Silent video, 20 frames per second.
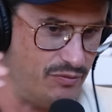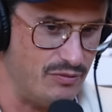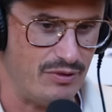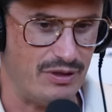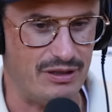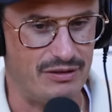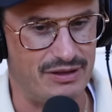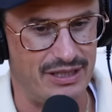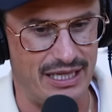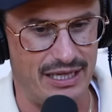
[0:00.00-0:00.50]

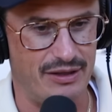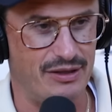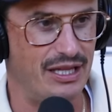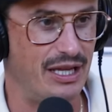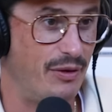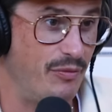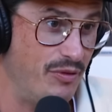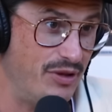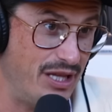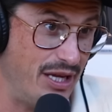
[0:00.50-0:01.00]
well, they,
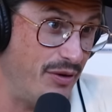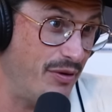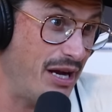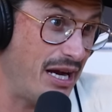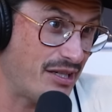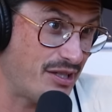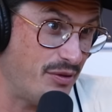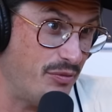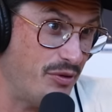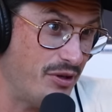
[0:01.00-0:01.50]
they, they were
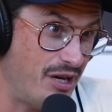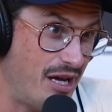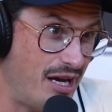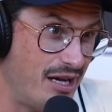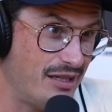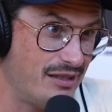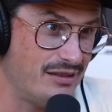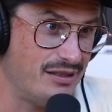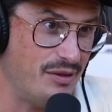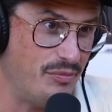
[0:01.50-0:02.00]
actually Yeah. were
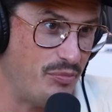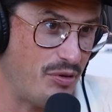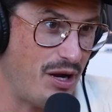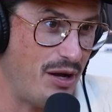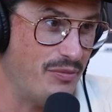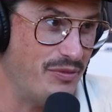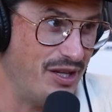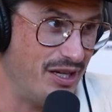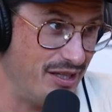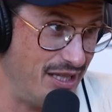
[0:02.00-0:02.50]
not the
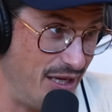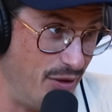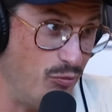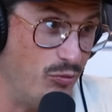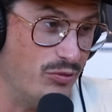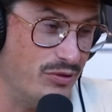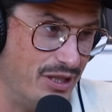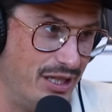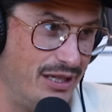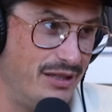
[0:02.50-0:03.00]
problem there. They,
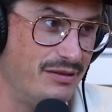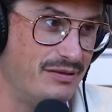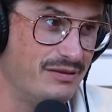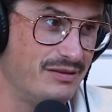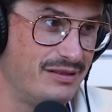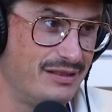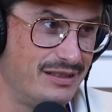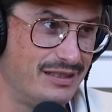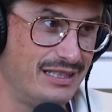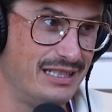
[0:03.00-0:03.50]
they.
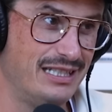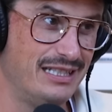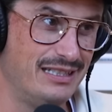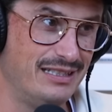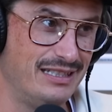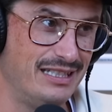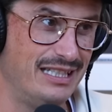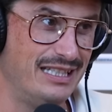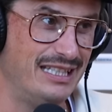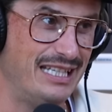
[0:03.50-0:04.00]
actually.
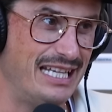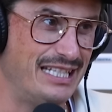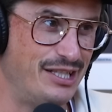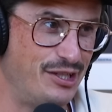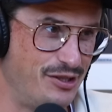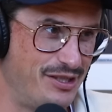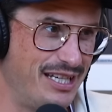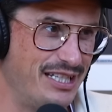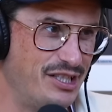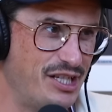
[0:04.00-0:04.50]
Did
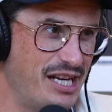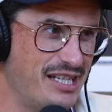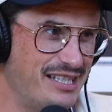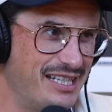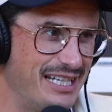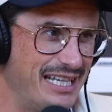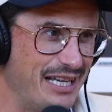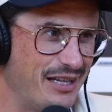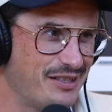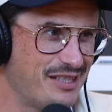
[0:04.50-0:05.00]
you see
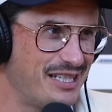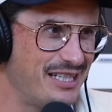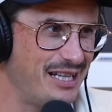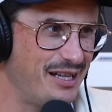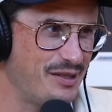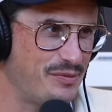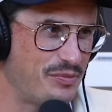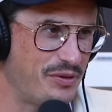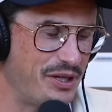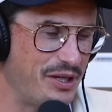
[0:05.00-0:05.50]
Jason Kelce? That
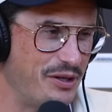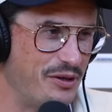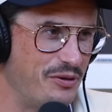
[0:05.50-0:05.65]
was pretty